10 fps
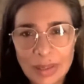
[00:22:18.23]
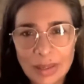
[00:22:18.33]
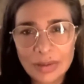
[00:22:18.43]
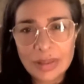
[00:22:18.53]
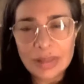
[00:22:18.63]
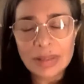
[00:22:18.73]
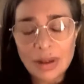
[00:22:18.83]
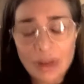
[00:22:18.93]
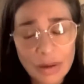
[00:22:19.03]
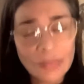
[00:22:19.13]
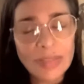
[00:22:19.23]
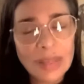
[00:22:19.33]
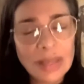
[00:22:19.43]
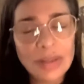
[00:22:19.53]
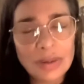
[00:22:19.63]
Because there's a lot of
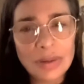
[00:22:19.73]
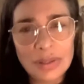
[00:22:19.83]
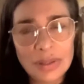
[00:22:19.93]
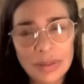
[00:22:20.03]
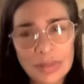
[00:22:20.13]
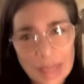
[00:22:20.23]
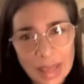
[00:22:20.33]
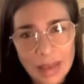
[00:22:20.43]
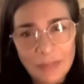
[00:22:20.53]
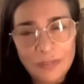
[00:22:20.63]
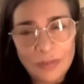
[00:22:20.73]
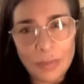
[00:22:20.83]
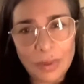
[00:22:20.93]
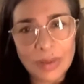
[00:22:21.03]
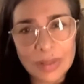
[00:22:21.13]
things you can do to care for a
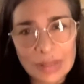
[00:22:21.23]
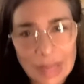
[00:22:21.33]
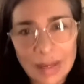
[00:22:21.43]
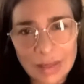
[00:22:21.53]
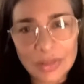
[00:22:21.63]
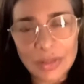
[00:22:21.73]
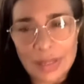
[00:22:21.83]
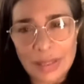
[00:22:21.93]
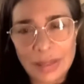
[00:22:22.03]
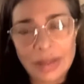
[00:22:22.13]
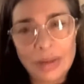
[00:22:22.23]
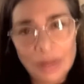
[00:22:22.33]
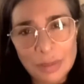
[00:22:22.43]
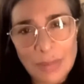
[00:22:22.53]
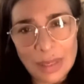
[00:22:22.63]
person actually. You
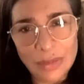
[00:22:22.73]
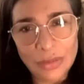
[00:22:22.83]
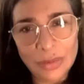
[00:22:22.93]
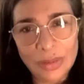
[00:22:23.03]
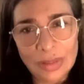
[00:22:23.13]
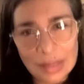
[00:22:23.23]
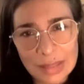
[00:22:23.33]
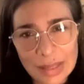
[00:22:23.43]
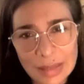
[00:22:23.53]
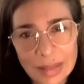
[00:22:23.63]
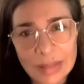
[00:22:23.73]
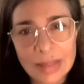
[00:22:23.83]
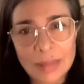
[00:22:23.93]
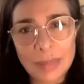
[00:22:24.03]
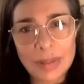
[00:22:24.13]
can make sure that they take their
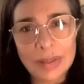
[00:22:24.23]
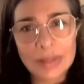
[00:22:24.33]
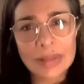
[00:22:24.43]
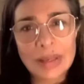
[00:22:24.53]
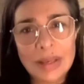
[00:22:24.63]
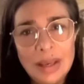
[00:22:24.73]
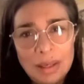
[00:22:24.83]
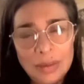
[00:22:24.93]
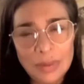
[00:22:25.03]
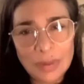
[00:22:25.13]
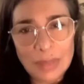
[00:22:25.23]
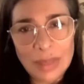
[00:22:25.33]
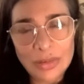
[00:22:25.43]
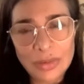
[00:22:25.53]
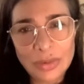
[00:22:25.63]
tablets. You can make
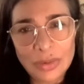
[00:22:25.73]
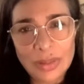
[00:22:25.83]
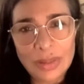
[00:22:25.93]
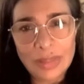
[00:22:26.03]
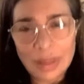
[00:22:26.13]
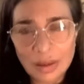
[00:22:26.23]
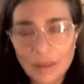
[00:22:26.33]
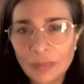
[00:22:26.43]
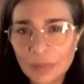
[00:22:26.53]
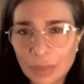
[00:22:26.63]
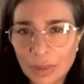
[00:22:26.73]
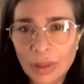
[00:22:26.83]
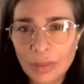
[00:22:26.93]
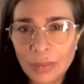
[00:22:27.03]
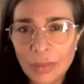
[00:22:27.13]
sure that they're comfortable
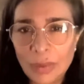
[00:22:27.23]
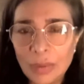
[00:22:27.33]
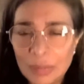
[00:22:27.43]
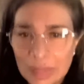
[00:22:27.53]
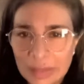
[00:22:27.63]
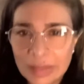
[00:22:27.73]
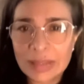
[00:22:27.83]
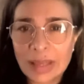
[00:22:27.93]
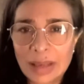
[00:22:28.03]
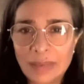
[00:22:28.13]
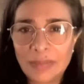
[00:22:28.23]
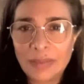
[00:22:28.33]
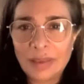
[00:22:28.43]
and warm and safe.